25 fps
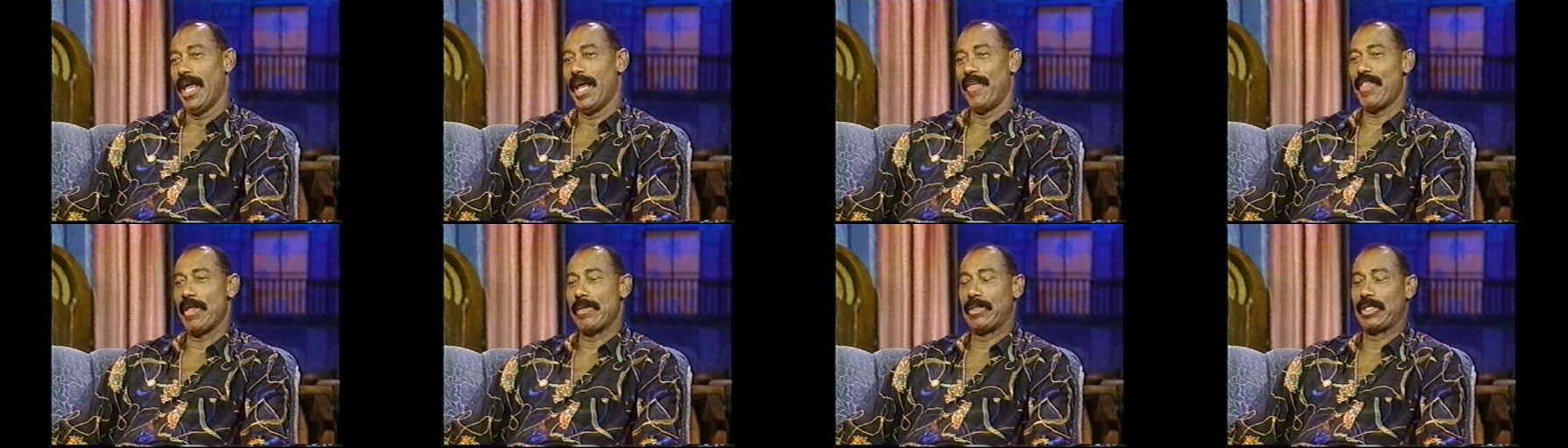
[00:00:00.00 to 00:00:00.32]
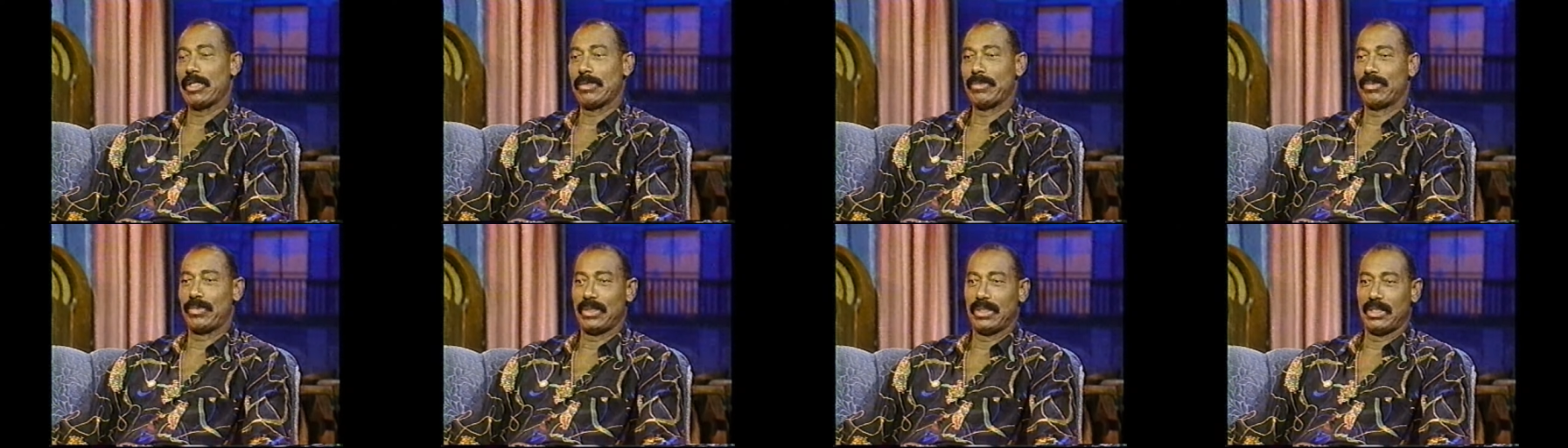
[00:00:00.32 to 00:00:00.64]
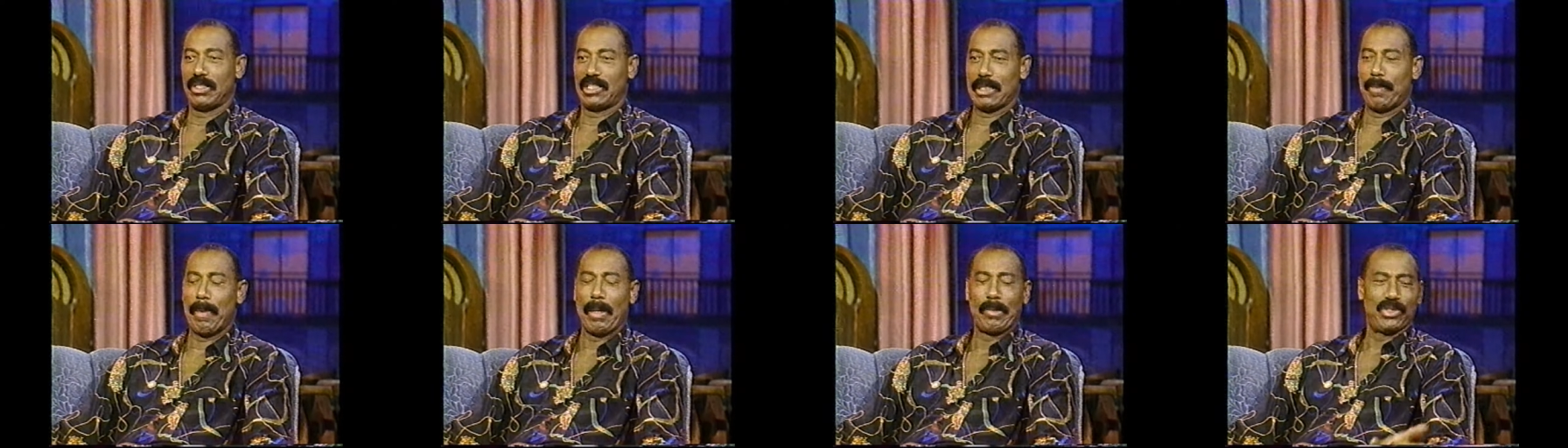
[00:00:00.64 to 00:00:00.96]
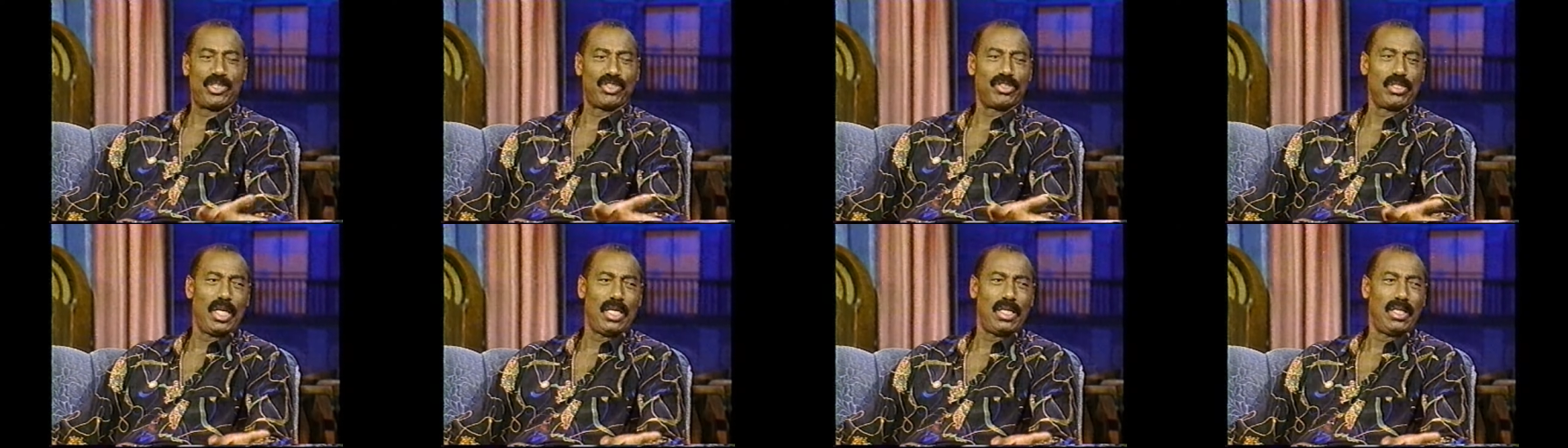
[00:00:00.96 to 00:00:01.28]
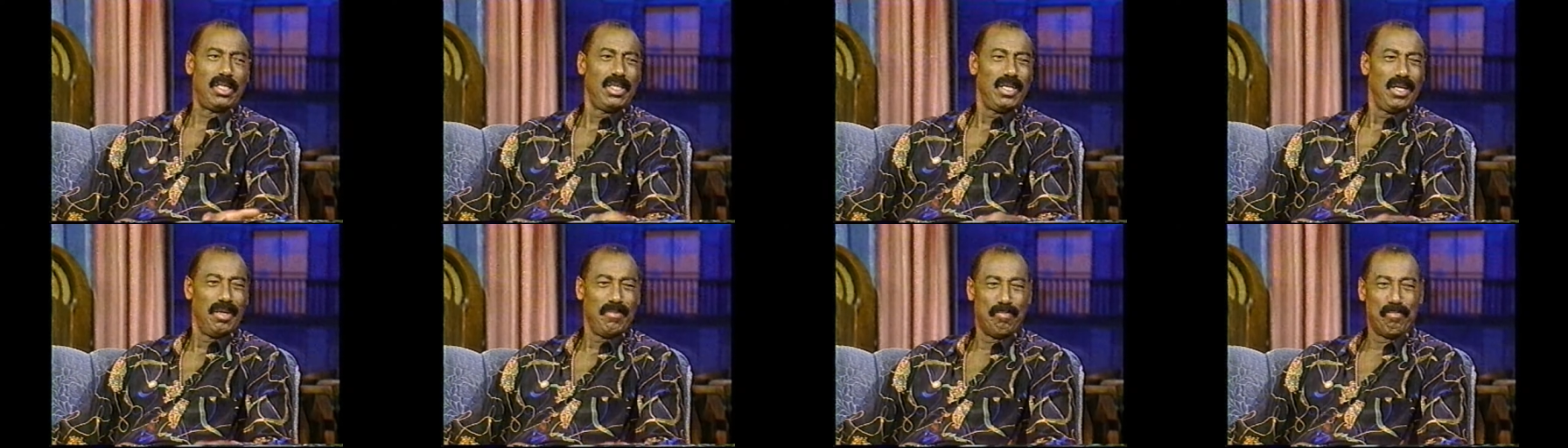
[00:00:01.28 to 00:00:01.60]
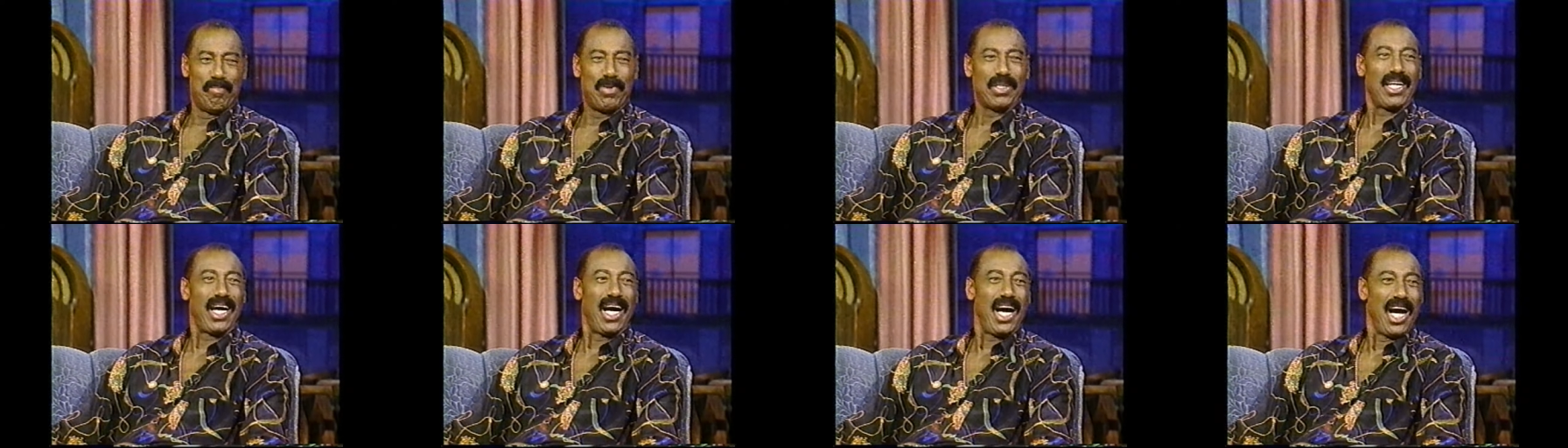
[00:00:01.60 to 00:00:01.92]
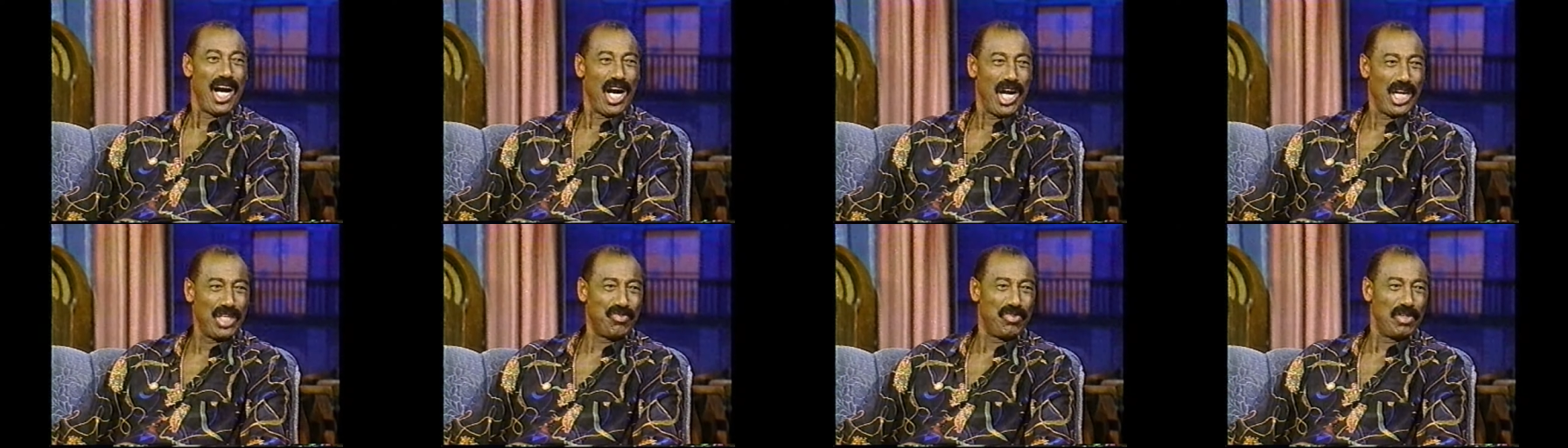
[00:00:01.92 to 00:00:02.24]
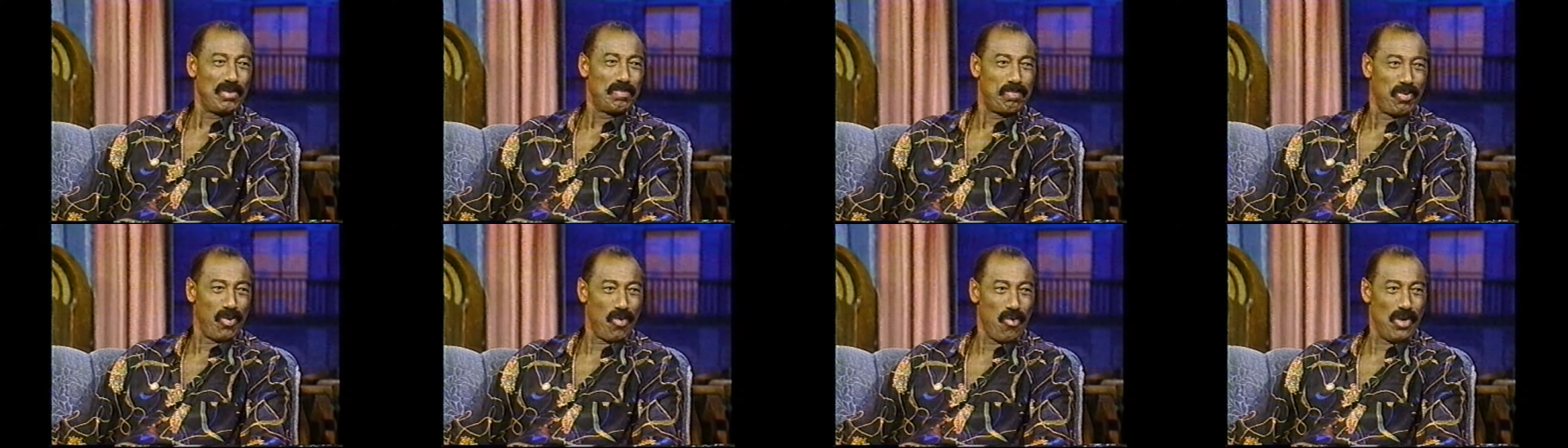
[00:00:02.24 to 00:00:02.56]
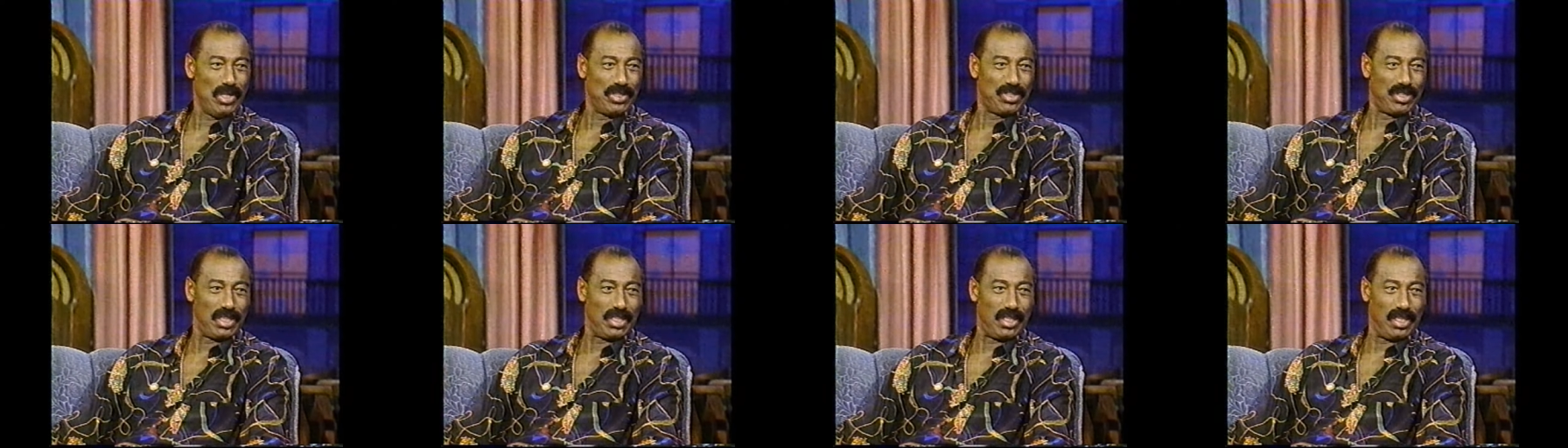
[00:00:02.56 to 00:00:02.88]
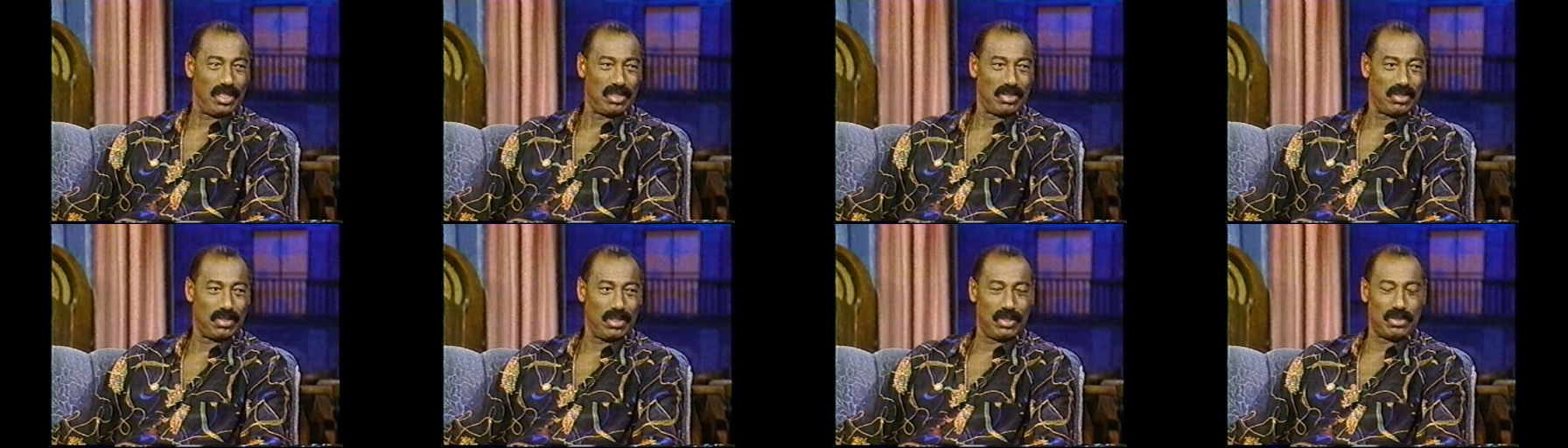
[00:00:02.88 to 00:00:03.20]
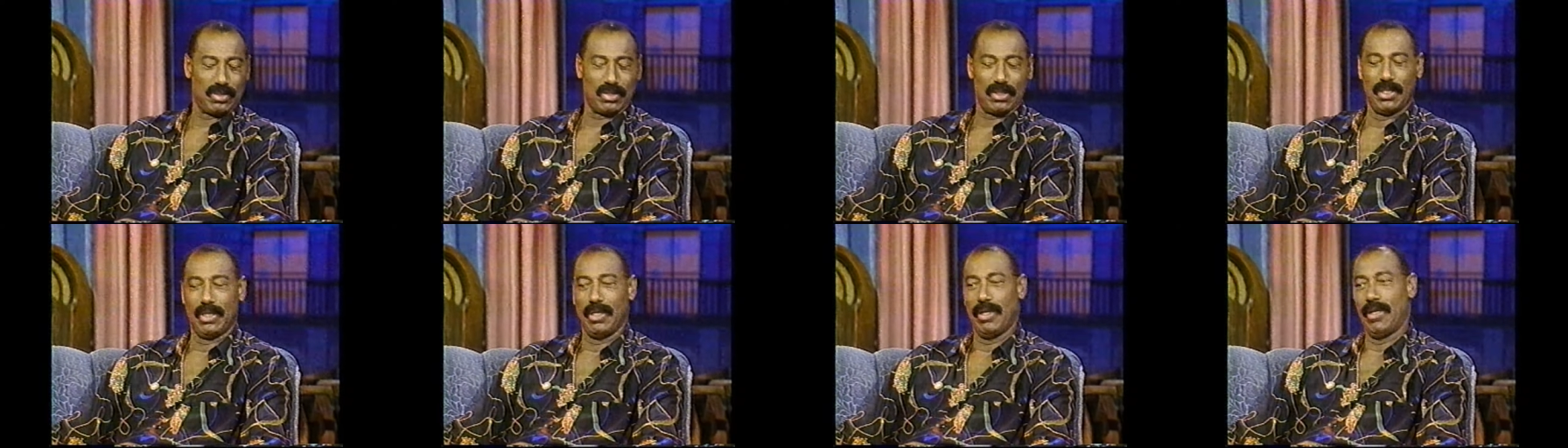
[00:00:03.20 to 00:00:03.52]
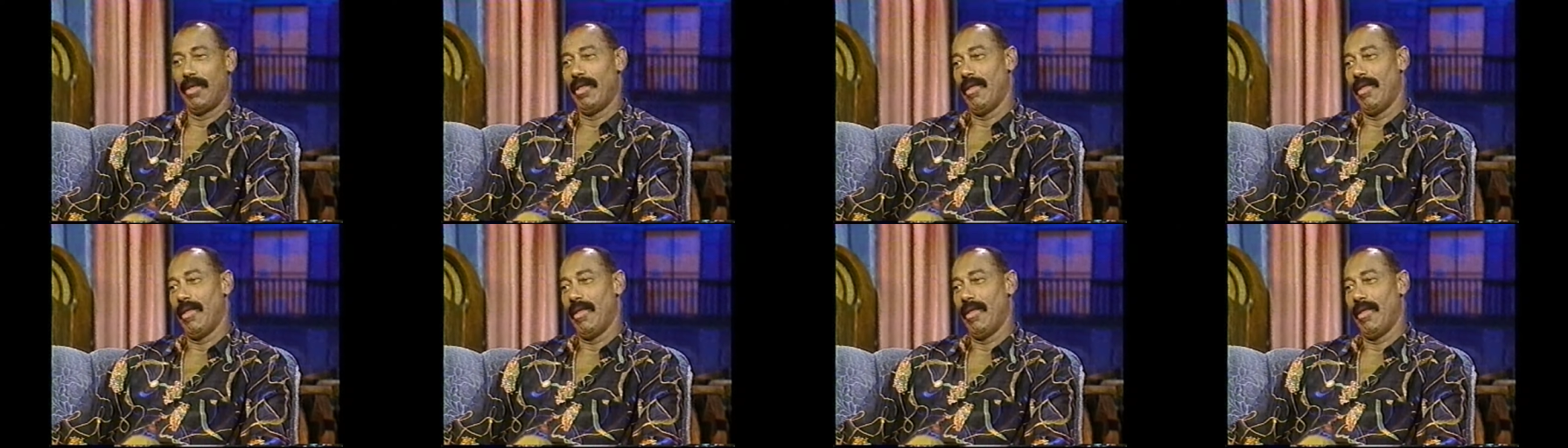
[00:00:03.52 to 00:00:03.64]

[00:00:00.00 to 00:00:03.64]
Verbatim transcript: And then somebody would say, but 100 points against us.